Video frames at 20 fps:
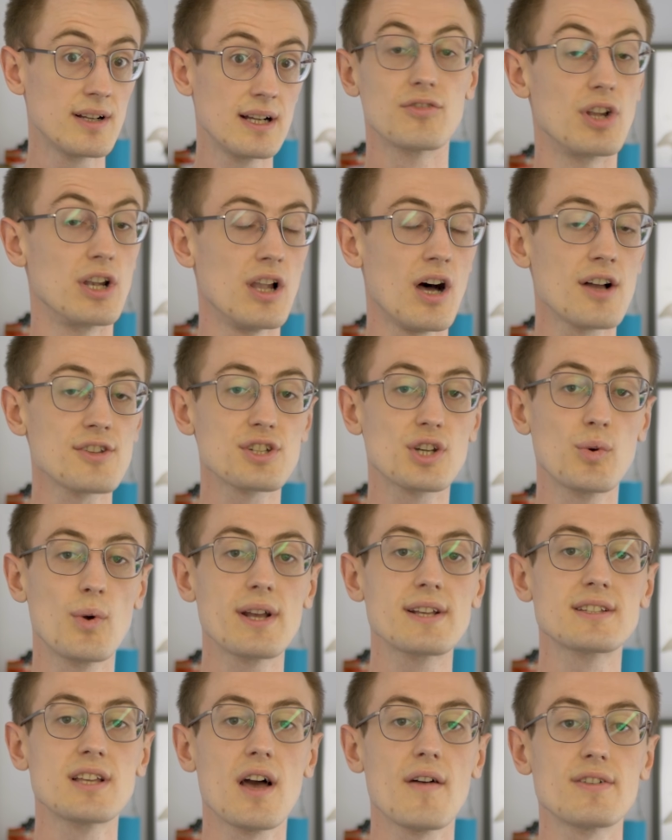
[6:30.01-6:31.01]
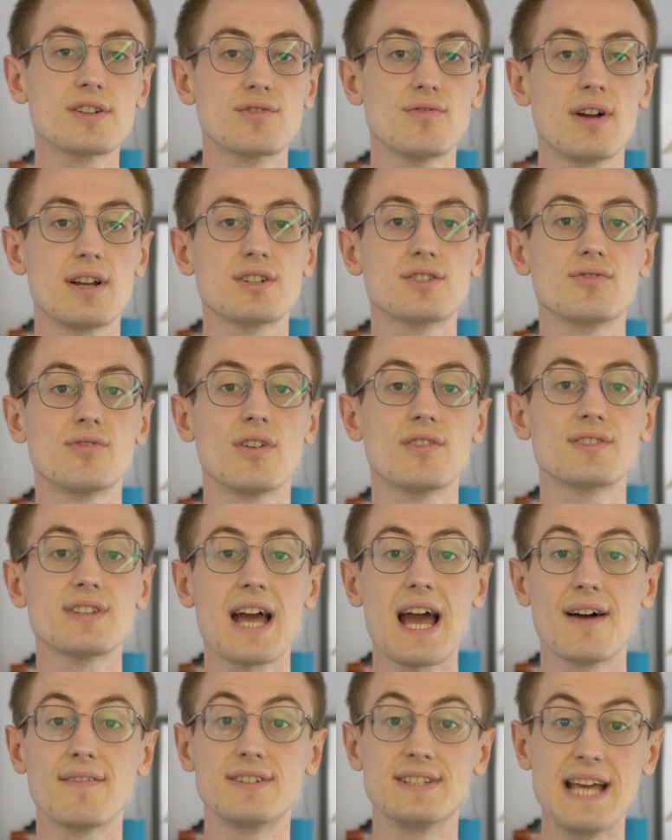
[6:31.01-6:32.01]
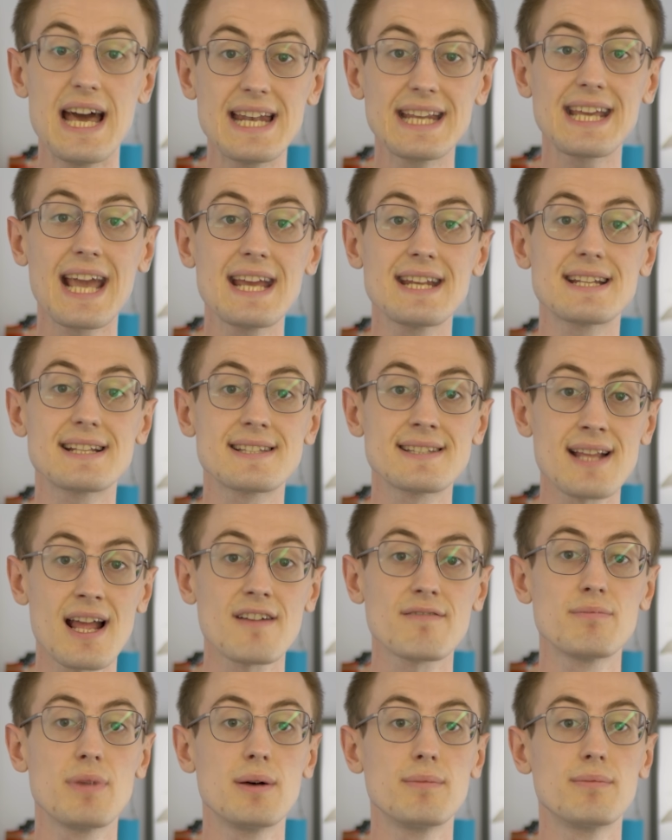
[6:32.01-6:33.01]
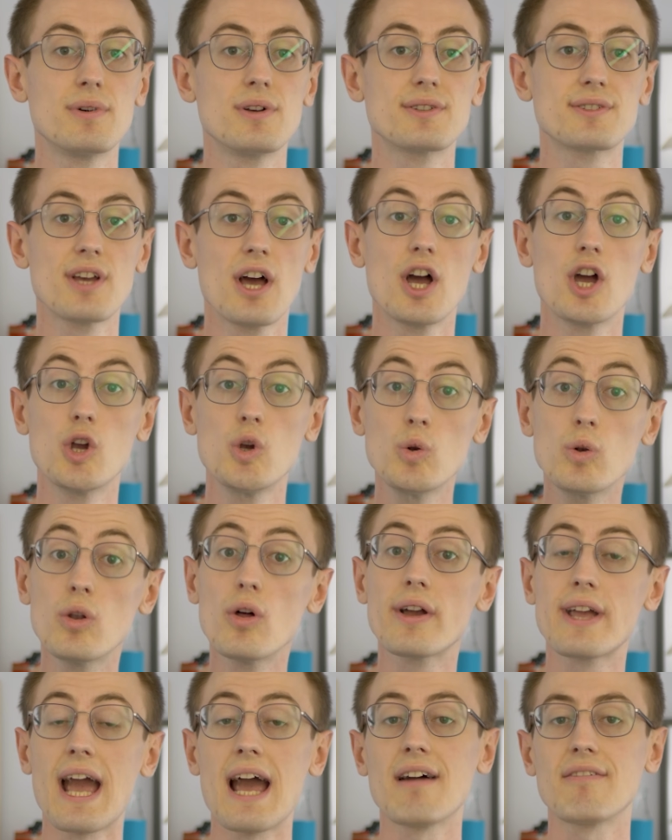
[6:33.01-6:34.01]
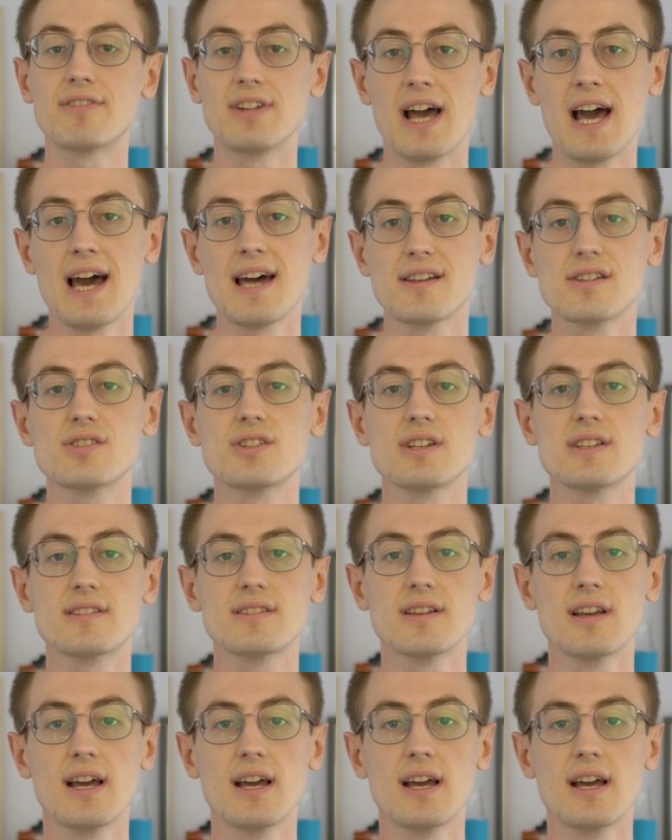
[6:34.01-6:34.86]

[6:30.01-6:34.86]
The larger quick service restaurants have dedicated staff members who look after allergies.